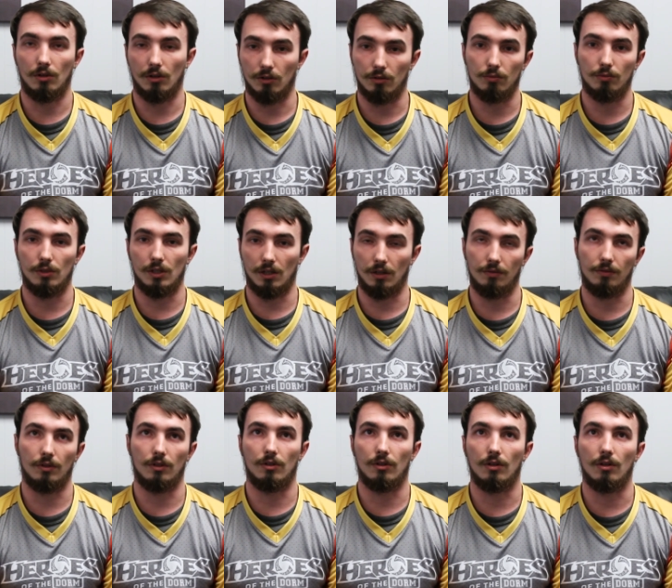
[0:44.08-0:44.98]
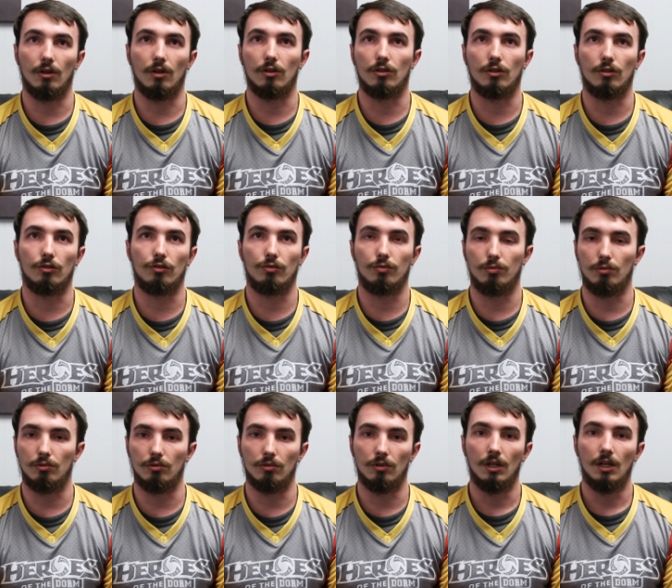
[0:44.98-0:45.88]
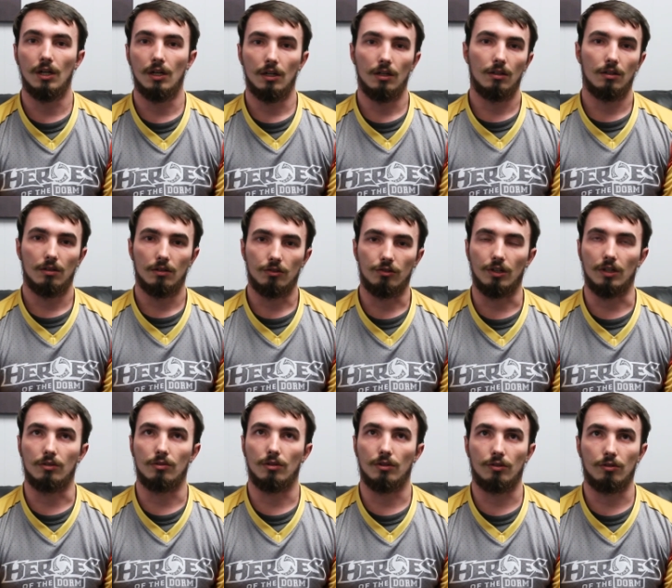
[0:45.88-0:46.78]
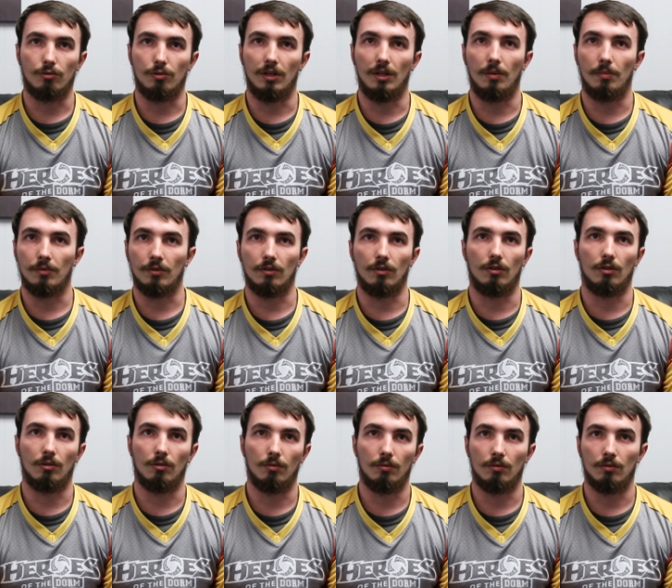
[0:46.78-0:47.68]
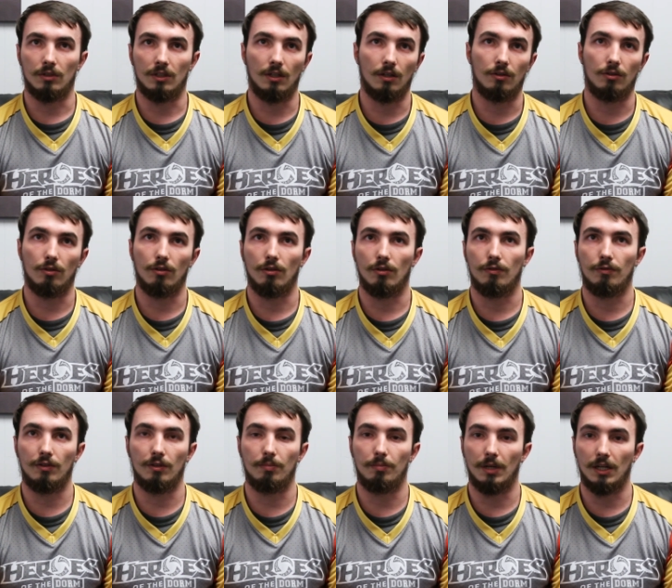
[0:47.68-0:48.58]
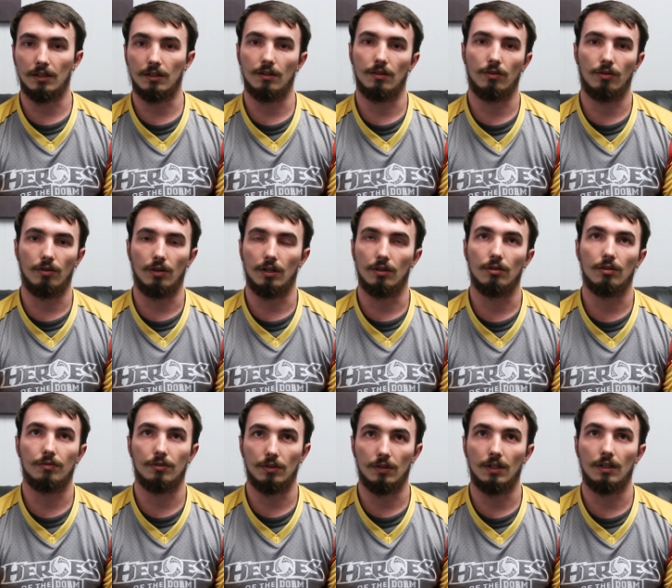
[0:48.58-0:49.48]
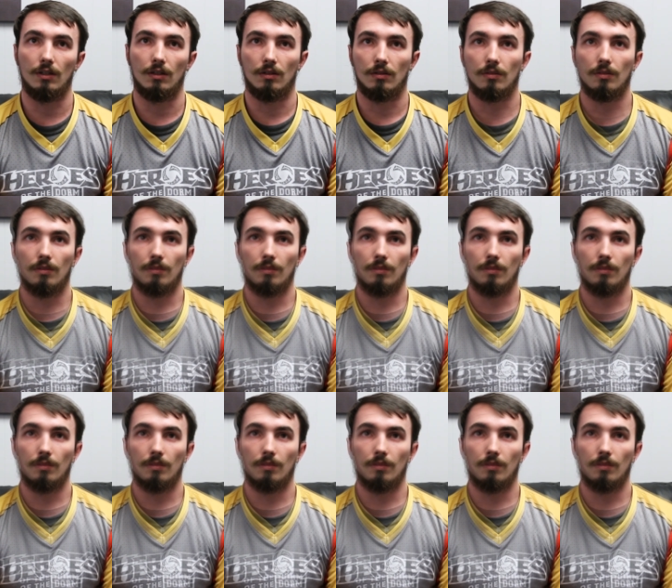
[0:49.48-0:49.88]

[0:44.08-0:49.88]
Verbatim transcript: And we have a coach who check our scrims and get feedback in the end of the day.